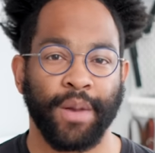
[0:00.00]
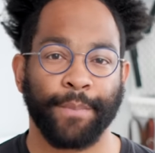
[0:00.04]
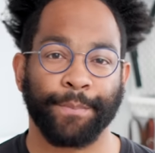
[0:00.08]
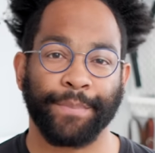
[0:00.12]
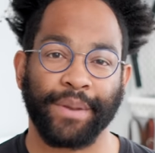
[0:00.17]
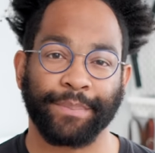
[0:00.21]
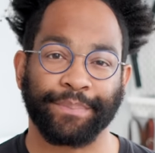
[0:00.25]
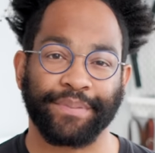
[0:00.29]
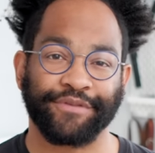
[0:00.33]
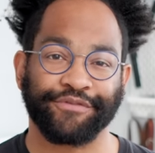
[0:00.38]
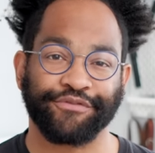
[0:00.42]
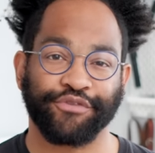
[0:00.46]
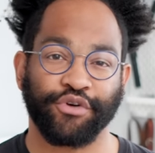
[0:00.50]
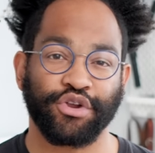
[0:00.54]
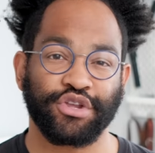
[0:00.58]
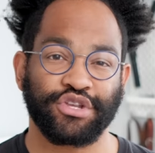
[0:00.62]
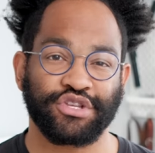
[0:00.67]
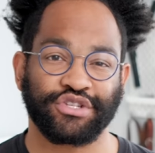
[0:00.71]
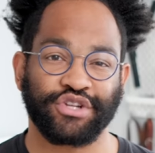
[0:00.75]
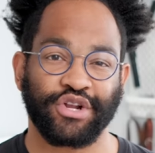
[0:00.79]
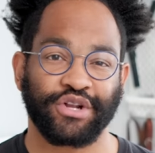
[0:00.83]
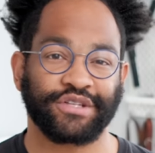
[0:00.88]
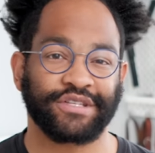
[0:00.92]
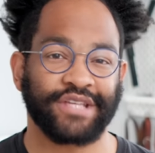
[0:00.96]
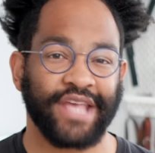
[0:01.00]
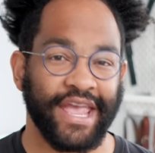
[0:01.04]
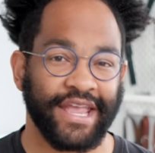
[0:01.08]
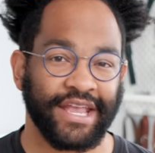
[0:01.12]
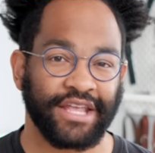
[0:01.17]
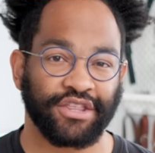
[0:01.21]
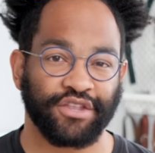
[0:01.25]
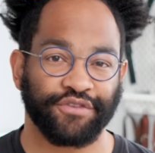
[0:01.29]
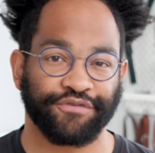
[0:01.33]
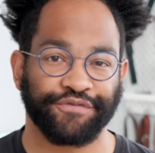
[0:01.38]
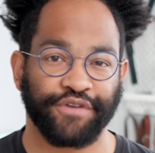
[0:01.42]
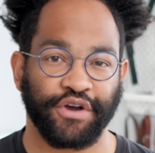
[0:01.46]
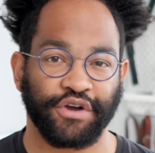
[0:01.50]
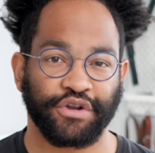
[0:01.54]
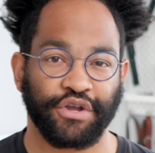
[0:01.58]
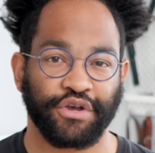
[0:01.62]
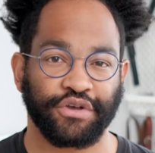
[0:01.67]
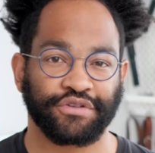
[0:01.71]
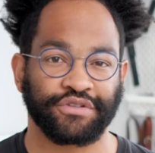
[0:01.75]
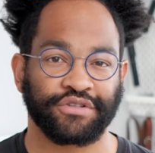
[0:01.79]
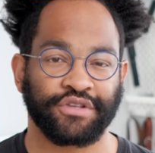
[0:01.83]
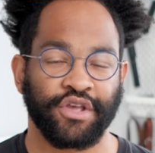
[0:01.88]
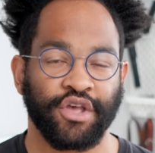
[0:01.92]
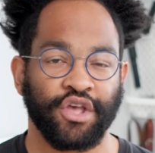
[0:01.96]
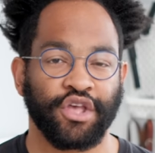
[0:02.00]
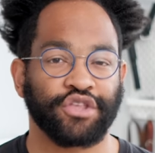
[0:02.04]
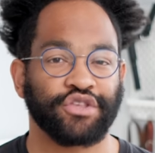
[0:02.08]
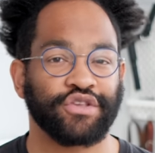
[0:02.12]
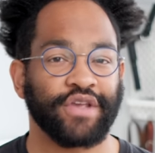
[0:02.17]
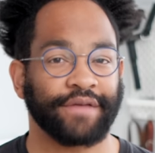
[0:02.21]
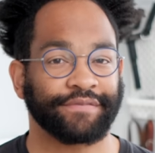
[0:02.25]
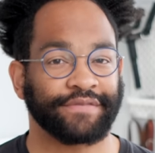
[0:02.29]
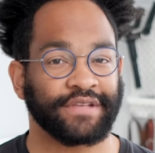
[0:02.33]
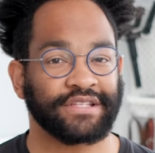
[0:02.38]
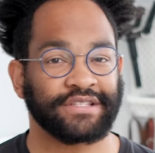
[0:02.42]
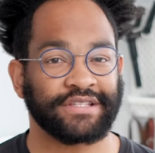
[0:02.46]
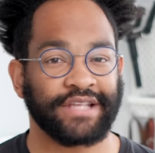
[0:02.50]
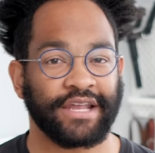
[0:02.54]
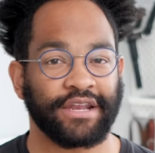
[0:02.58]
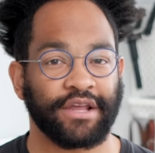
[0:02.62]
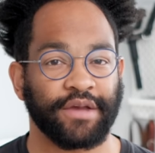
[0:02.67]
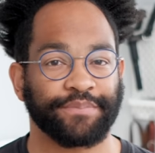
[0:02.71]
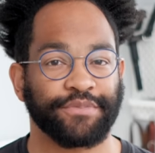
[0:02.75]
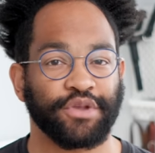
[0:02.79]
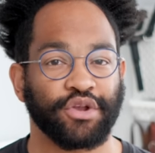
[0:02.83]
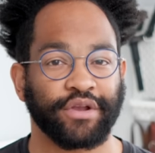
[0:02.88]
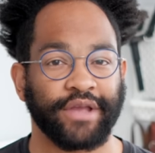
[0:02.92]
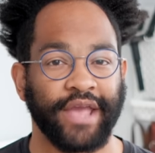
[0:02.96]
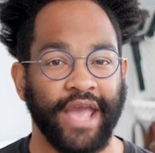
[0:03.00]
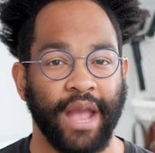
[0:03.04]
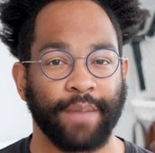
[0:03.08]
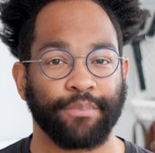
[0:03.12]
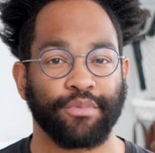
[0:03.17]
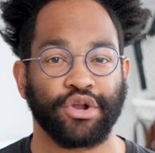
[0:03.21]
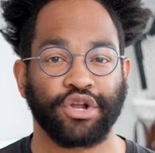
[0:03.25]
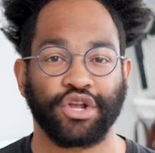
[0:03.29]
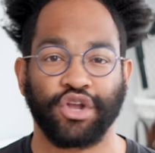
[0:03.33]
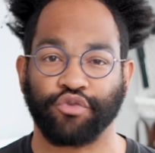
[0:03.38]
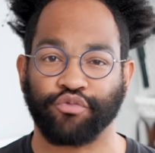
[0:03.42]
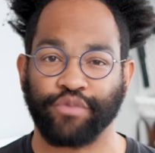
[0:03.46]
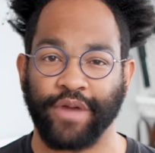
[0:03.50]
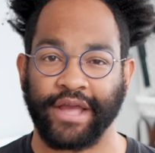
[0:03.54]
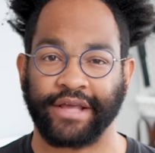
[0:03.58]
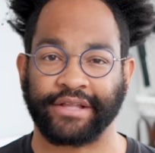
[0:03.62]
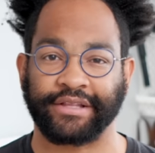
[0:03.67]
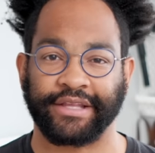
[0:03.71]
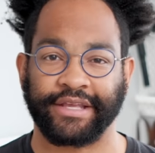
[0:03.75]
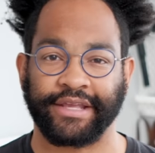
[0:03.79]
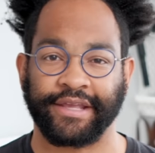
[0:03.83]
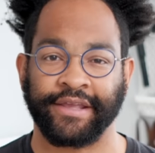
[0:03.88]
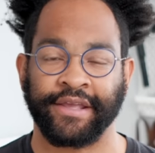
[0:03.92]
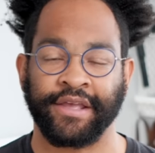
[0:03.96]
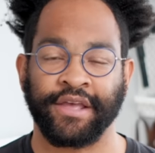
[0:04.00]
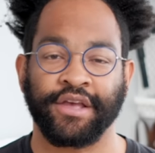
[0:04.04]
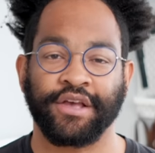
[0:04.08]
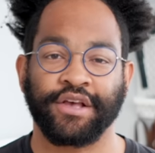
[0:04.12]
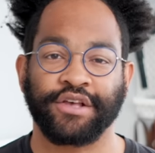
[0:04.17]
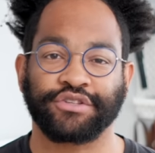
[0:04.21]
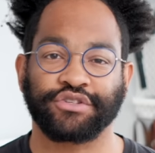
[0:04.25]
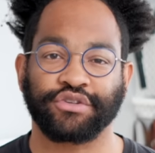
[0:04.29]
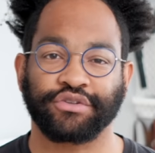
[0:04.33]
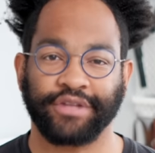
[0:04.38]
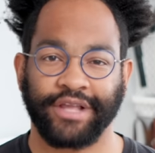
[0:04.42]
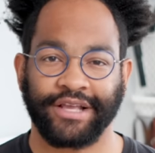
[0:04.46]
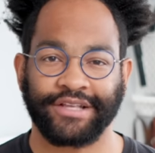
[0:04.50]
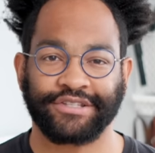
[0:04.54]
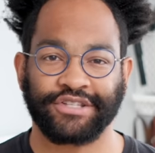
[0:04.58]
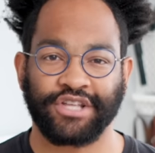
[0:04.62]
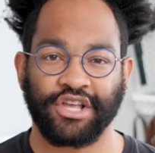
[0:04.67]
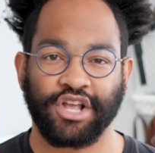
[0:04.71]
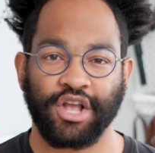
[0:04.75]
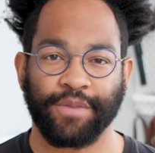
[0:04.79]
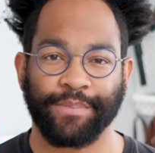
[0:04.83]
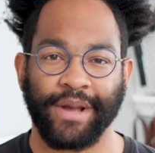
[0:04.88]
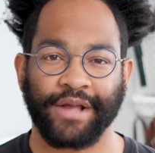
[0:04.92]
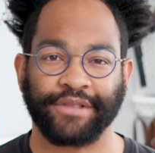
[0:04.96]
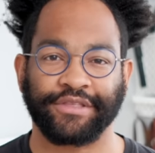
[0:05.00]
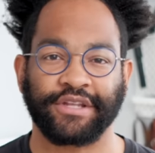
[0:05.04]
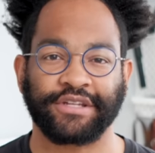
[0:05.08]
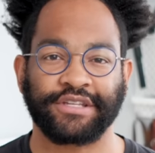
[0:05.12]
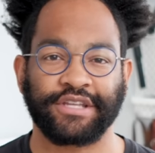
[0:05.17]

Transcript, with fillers: But before you start taking the photos, you have to set up your camera correctly. So let's talk about the